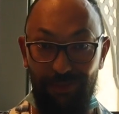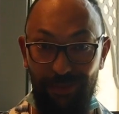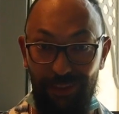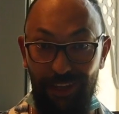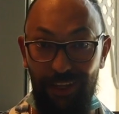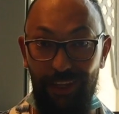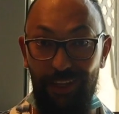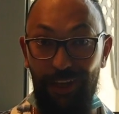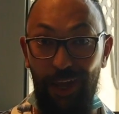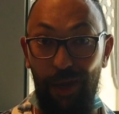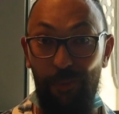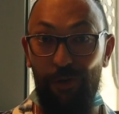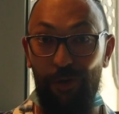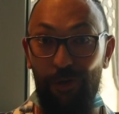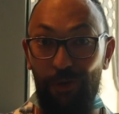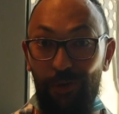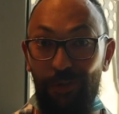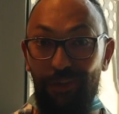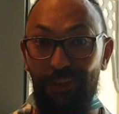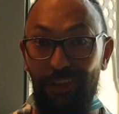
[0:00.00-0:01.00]
the
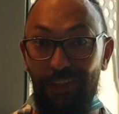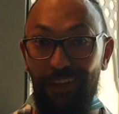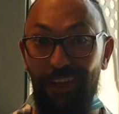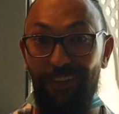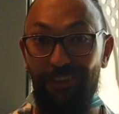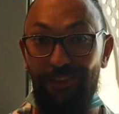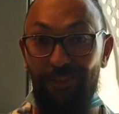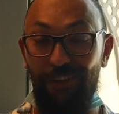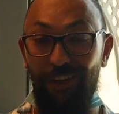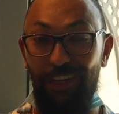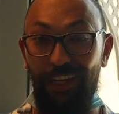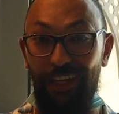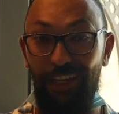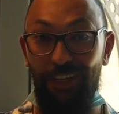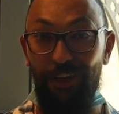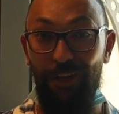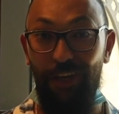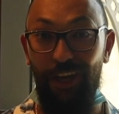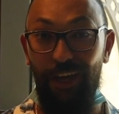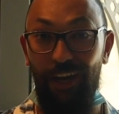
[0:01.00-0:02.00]
neighborhood didn't
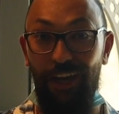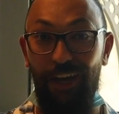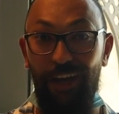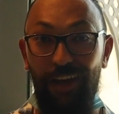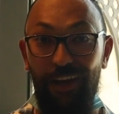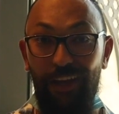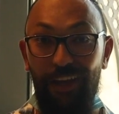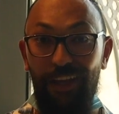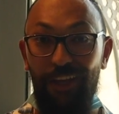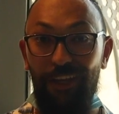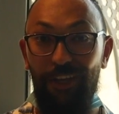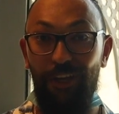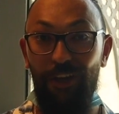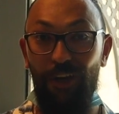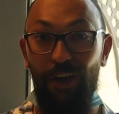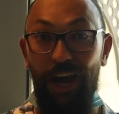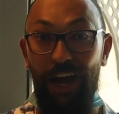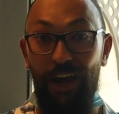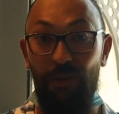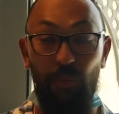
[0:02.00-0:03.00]
really,
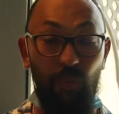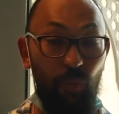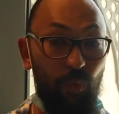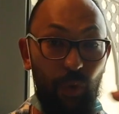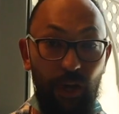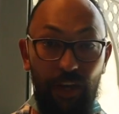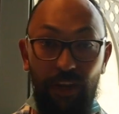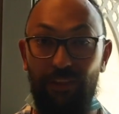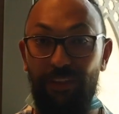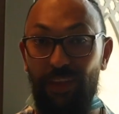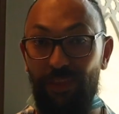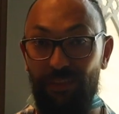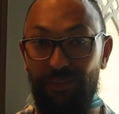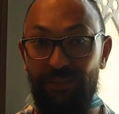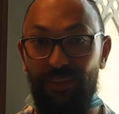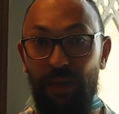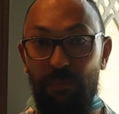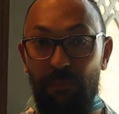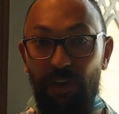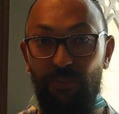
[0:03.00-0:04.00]
weren't at the
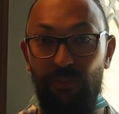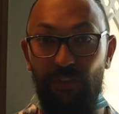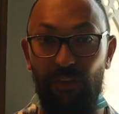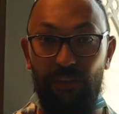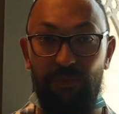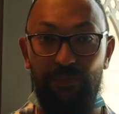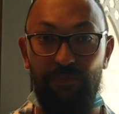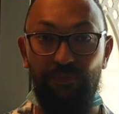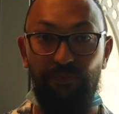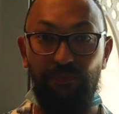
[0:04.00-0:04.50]
same level.